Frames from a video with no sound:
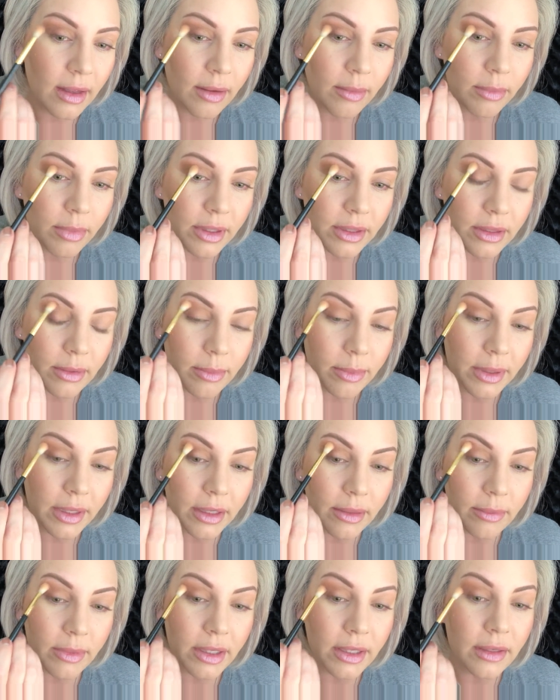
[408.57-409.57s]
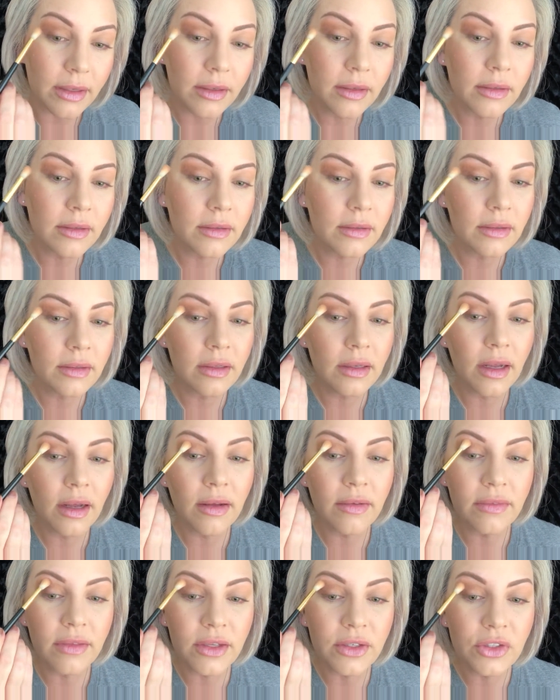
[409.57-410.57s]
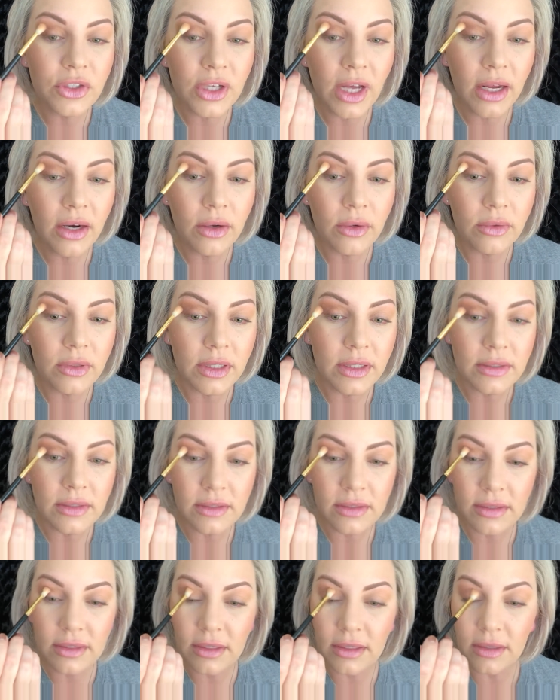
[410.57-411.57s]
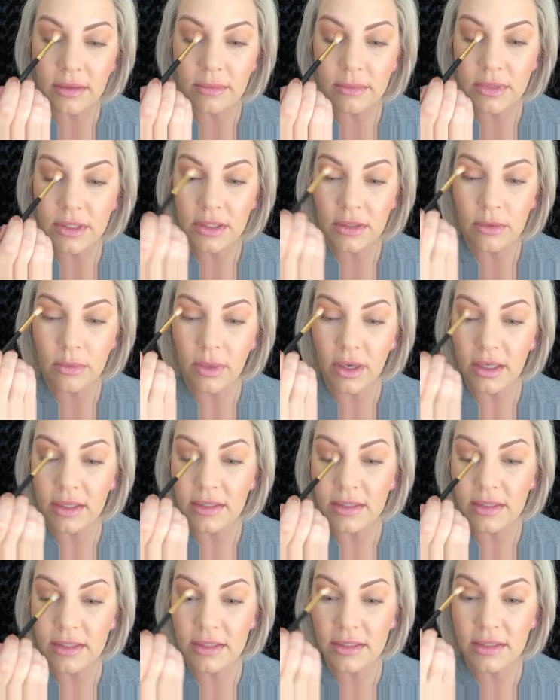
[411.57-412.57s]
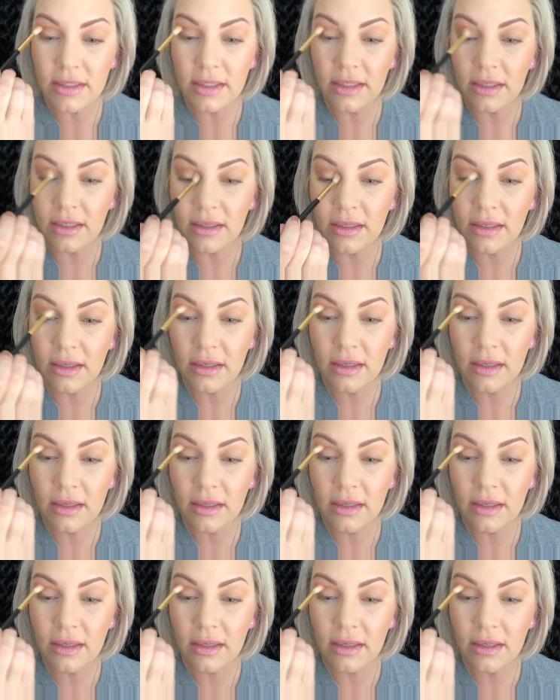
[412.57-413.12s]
but the pigment of the shadow doesn't seem to want to stick.